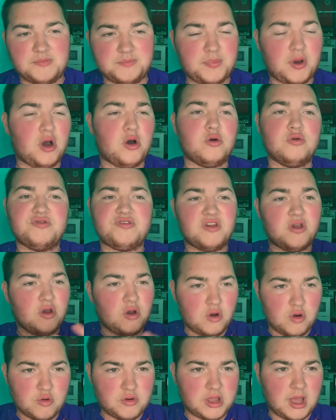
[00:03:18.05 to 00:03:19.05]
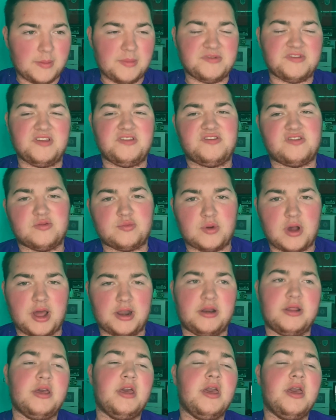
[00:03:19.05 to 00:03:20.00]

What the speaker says: bottles, all comes into one.